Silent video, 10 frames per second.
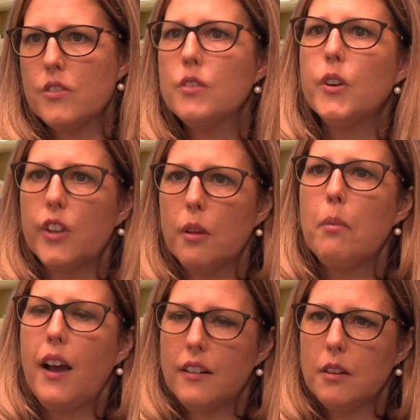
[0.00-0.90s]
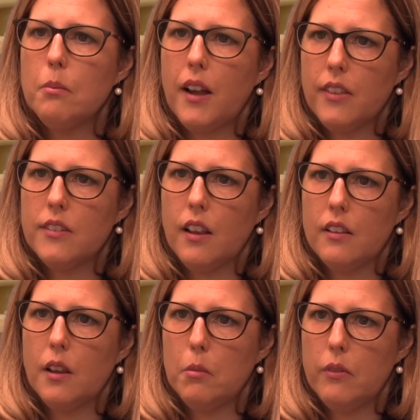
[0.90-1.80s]
severely impacted by this
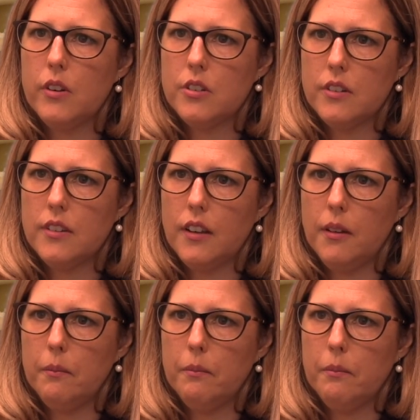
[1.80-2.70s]
enzyme deficiency.